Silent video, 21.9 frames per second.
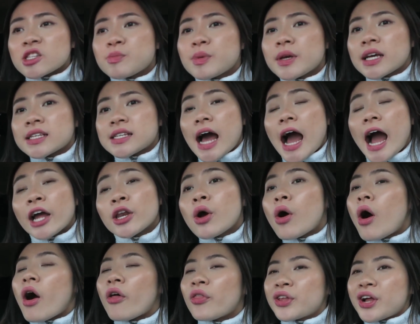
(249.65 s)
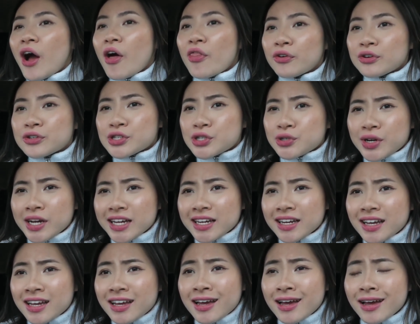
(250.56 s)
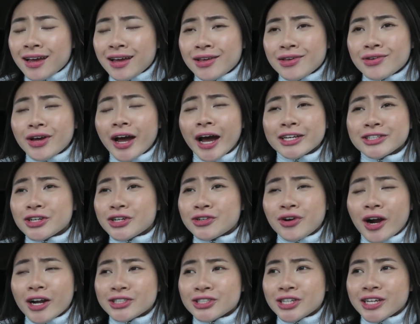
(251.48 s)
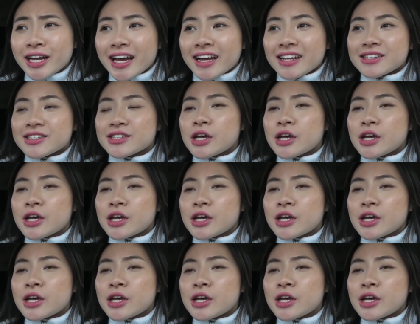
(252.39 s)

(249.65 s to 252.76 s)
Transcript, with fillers: It's because I know on the other screen you guys are crushing it.